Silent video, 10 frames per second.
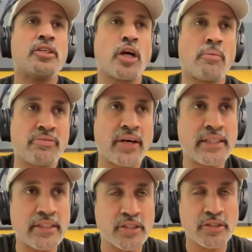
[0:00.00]
Shopify
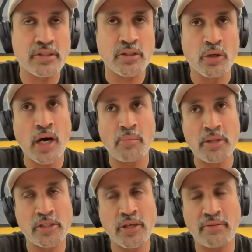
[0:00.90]
needs to know how
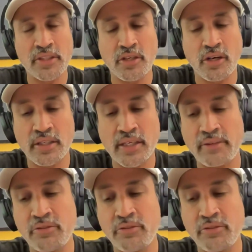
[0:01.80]
much you have in stock, right?